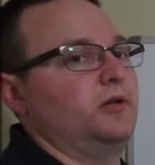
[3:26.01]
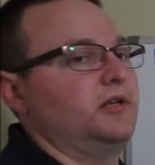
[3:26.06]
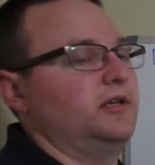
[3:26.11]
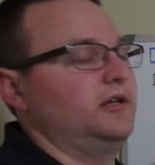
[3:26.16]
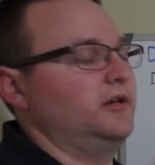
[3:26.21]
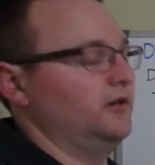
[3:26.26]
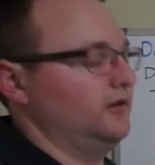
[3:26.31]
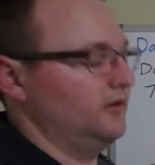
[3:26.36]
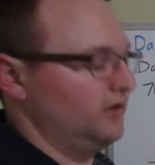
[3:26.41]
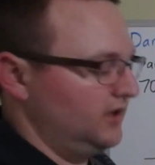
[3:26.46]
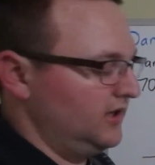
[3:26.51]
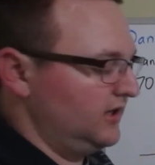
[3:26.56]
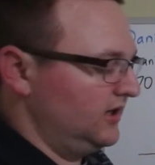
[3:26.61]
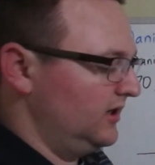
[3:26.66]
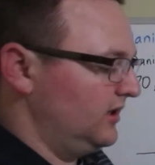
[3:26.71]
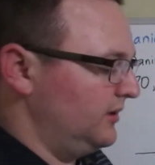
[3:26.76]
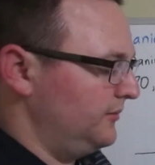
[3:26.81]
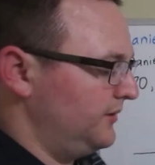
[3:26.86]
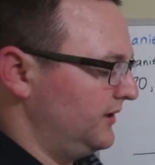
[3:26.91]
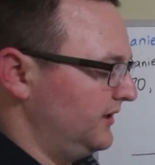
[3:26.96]
here.
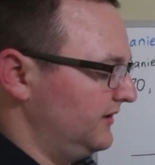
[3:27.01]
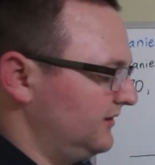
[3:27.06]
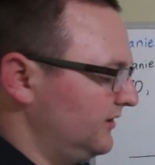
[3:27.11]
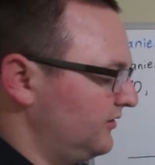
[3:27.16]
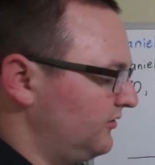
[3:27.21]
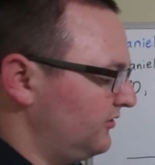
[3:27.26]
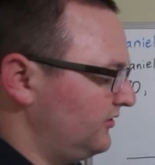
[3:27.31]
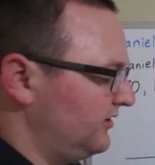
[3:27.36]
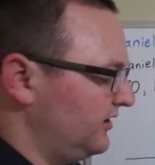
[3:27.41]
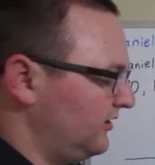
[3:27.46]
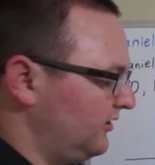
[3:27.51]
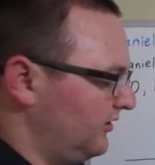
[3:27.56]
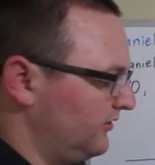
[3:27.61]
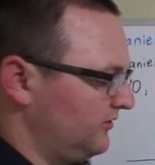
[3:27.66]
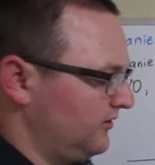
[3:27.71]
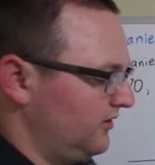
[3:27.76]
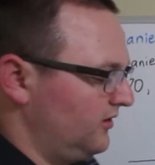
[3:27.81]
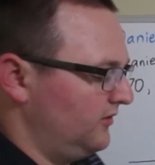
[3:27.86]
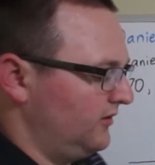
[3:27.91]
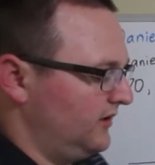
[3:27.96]
But it's interesting
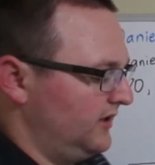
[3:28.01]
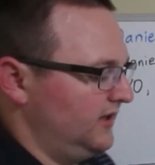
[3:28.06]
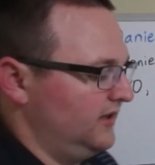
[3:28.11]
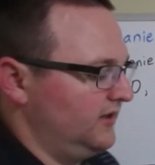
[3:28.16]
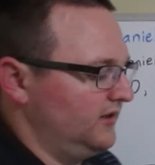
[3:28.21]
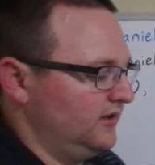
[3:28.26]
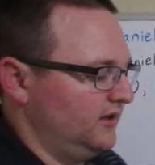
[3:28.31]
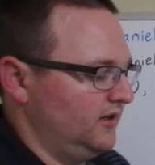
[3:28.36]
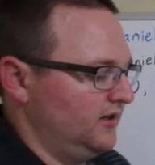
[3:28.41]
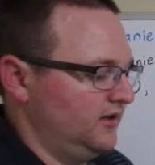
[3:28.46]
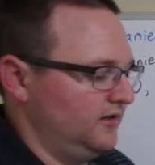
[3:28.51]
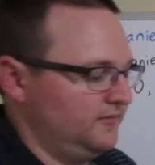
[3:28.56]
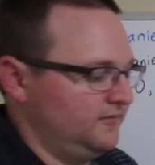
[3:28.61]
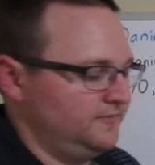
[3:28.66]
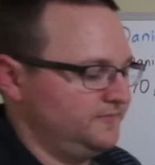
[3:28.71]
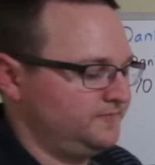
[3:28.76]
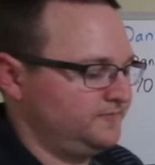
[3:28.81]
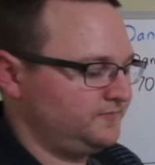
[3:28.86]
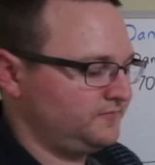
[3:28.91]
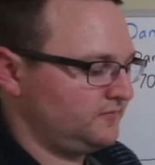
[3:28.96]
also in
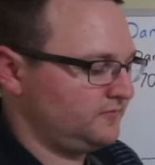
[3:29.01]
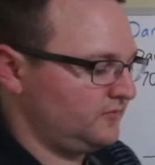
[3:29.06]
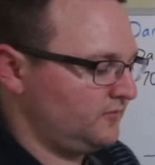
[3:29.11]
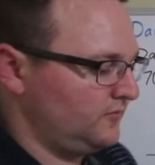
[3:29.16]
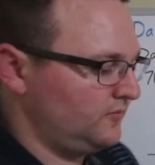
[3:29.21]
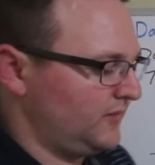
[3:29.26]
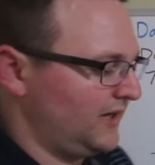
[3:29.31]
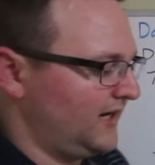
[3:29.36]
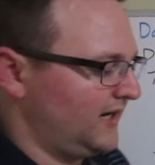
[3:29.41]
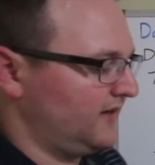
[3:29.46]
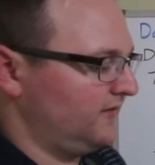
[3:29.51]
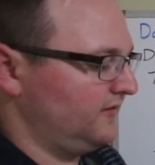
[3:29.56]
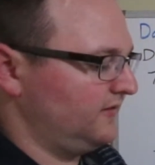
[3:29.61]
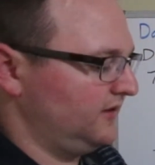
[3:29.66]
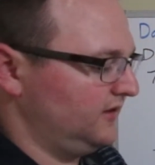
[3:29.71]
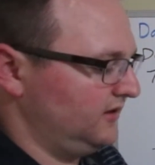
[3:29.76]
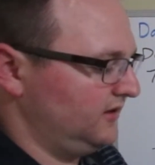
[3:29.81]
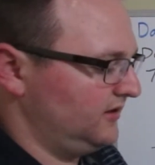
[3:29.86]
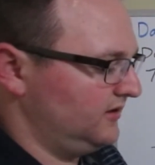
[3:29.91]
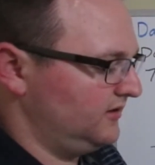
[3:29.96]
back in
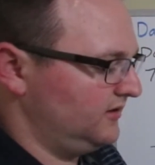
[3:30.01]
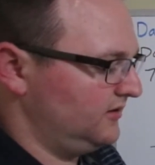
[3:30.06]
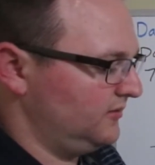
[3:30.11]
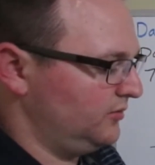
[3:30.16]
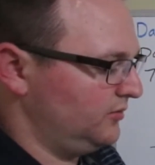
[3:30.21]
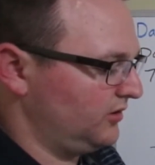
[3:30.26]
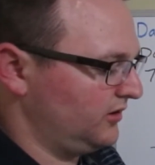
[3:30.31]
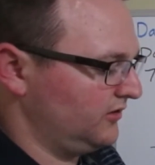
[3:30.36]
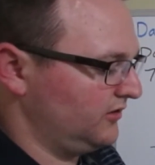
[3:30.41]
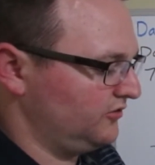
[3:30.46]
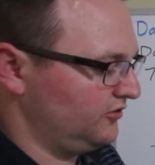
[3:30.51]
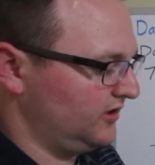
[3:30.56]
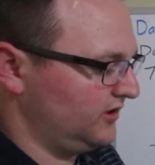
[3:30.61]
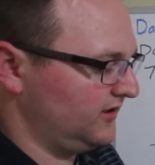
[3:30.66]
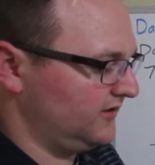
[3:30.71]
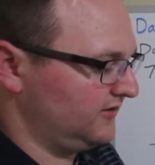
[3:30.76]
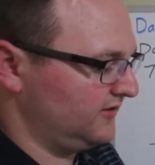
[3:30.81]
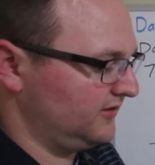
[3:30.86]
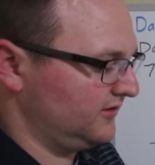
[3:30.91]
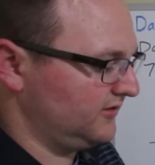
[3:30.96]
the book of
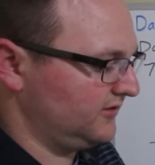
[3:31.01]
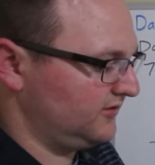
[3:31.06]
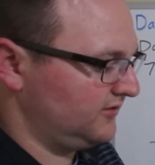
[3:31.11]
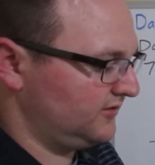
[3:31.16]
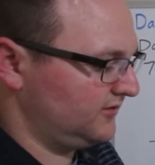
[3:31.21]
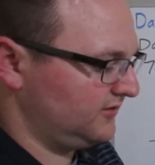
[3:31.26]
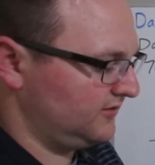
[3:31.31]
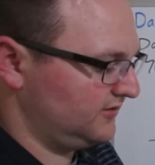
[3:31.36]
Genesis,